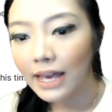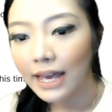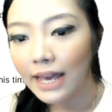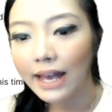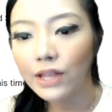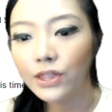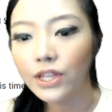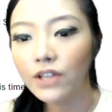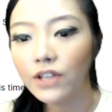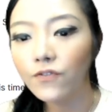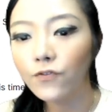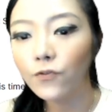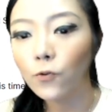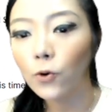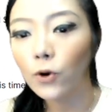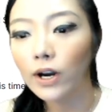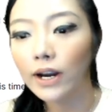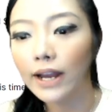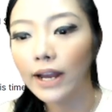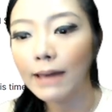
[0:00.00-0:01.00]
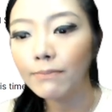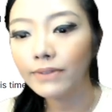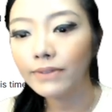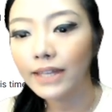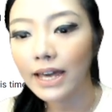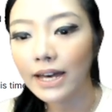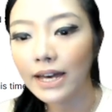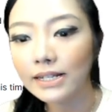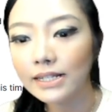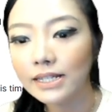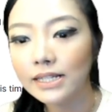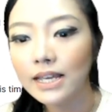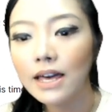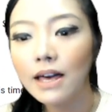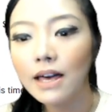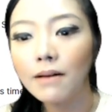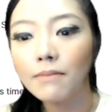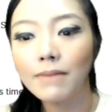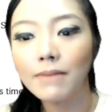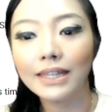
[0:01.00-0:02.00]
and then for MDEX,
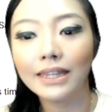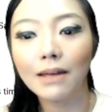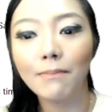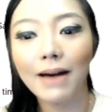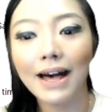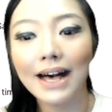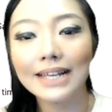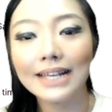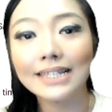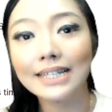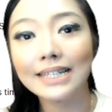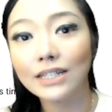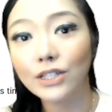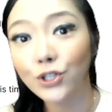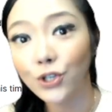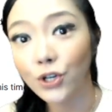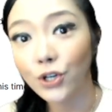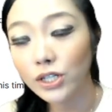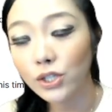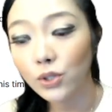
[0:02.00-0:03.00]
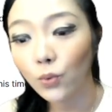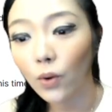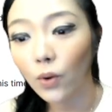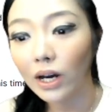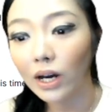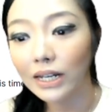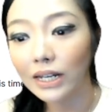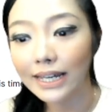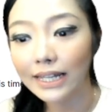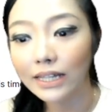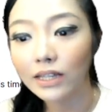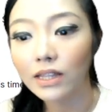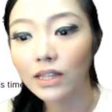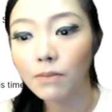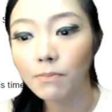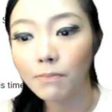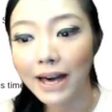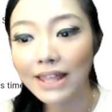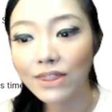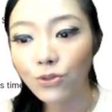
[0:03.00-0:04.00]
MetaMask, Trust Wallet,
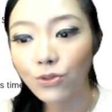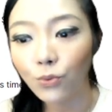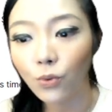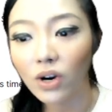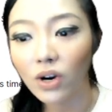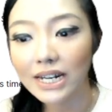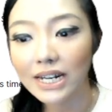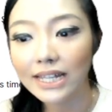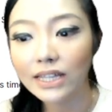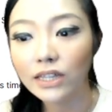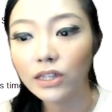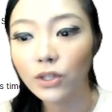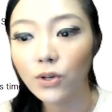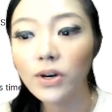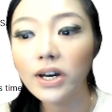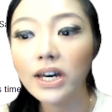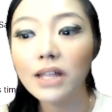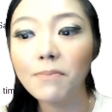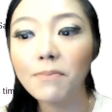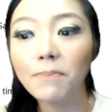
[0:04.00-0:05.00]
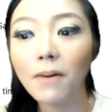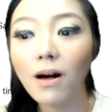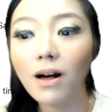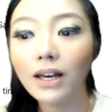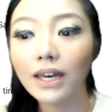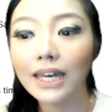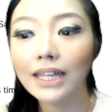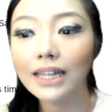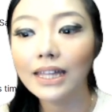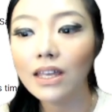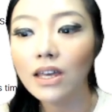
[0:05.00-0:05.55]
Math Wallet, Token Pocket,